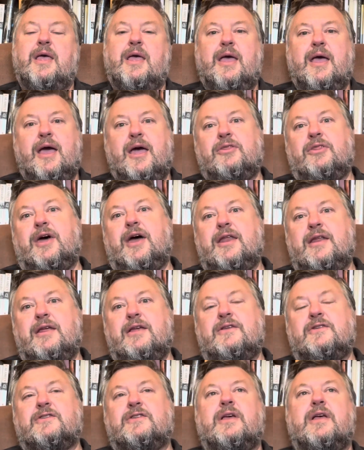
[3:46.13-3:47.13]
And that
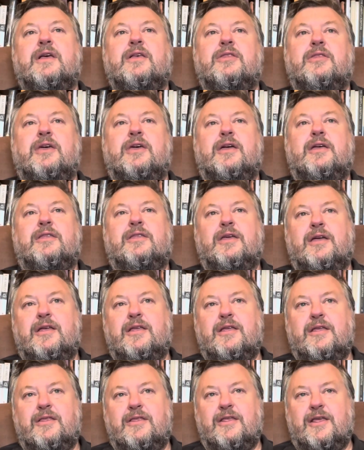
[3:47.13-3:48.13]
is,
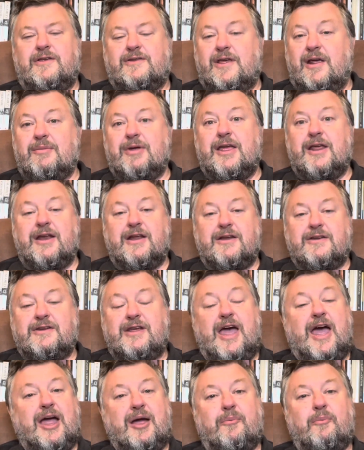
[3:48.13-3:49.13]
there's going to be an
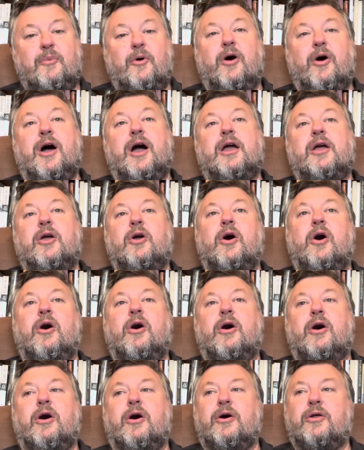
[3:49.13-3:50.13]
attack by
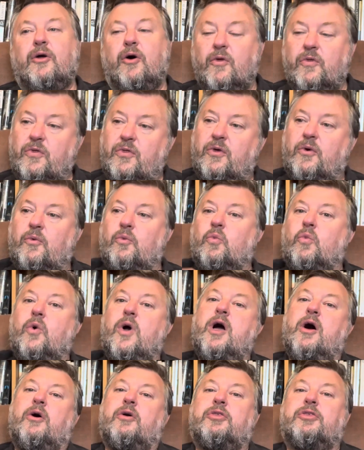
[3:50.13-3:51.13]
God on the
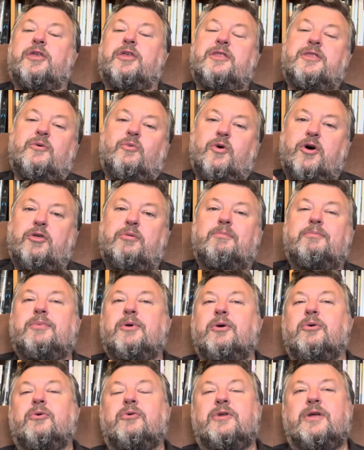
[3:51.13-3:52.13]
wealth and the wealth
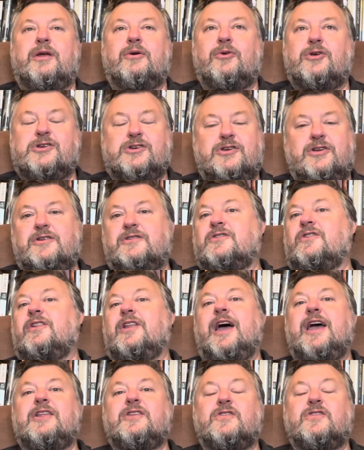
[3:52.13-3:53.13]
building, which has
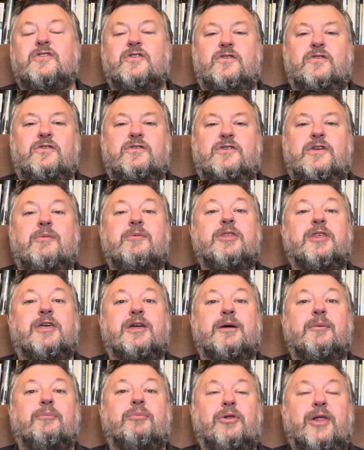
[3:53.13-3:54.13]
led to some of the
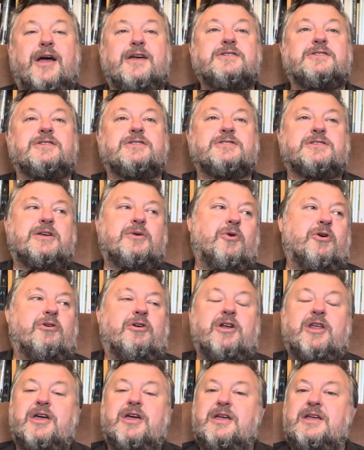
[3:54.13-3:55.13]
complacency.
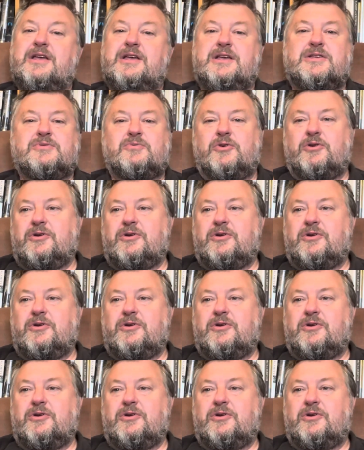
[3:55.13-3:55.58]
We're at ease.